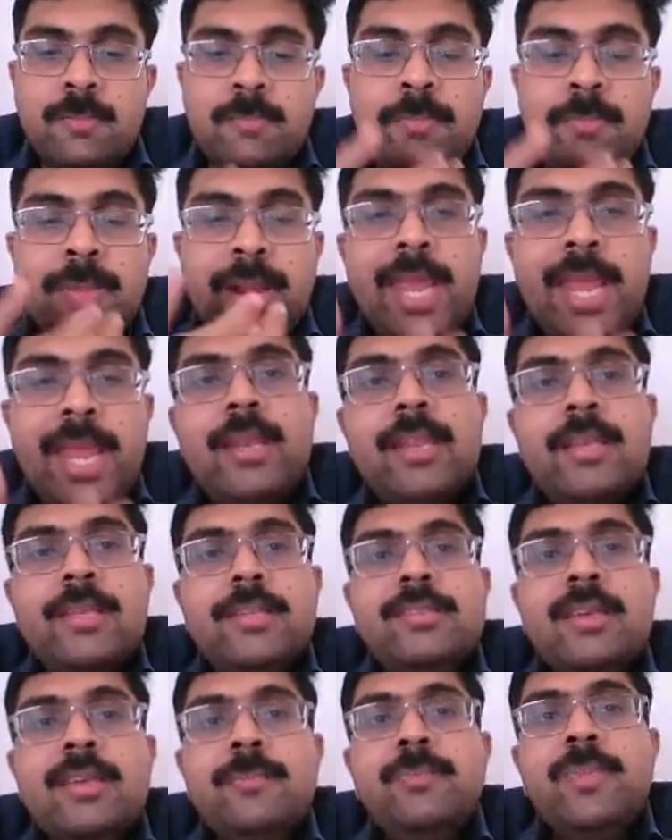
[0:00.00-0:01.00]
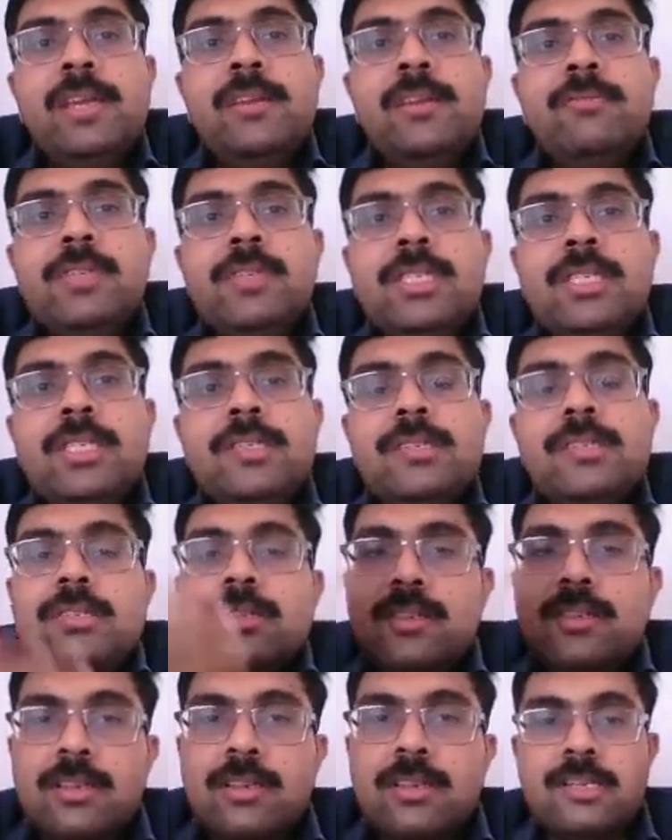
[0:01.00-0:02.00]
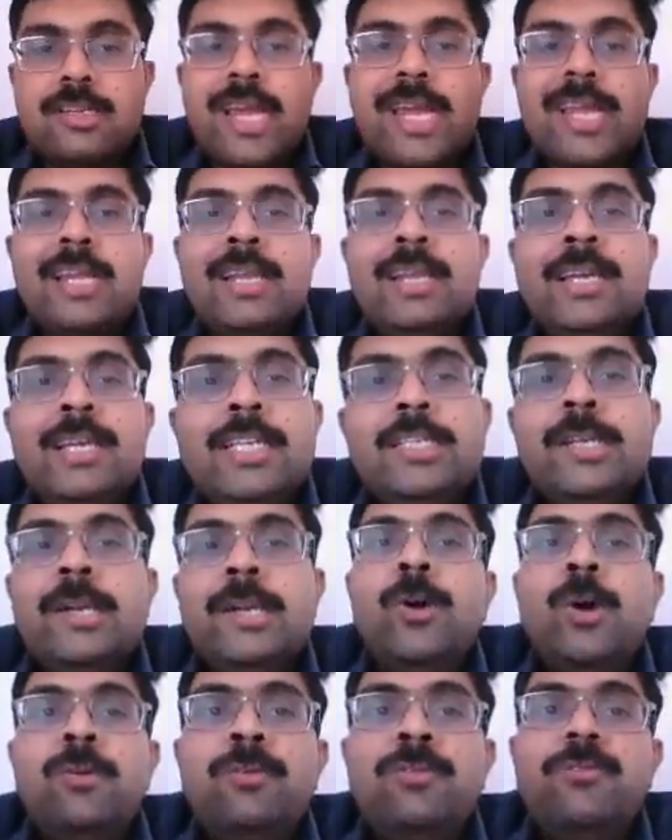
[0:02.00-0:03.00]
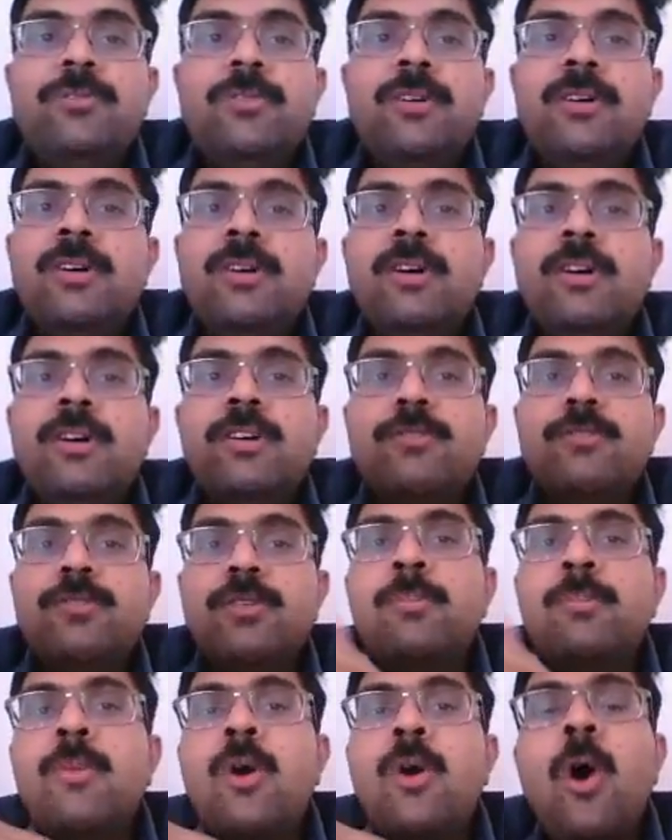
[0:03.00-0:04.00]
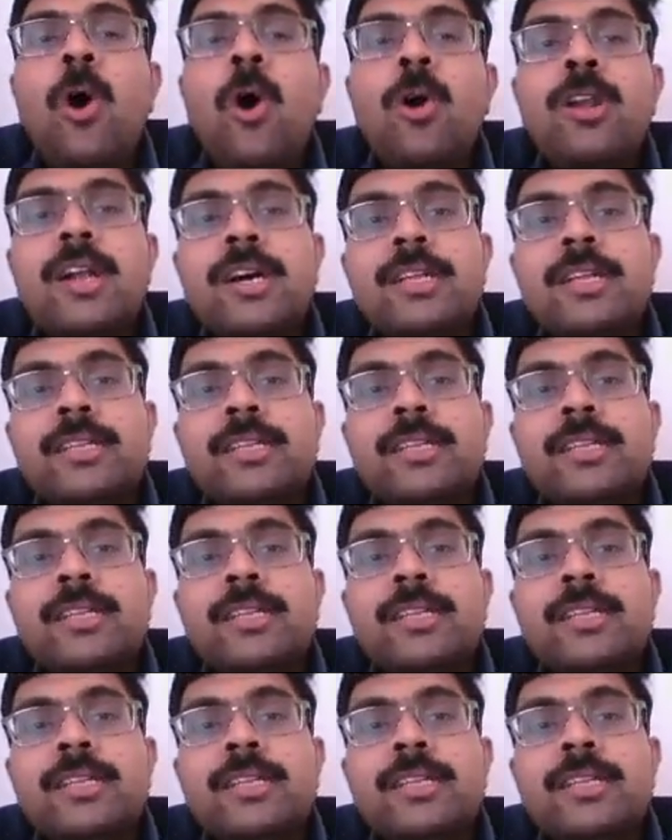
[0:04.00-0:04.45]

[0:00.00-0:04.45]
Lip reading: brain is something which is tightly shut off from all other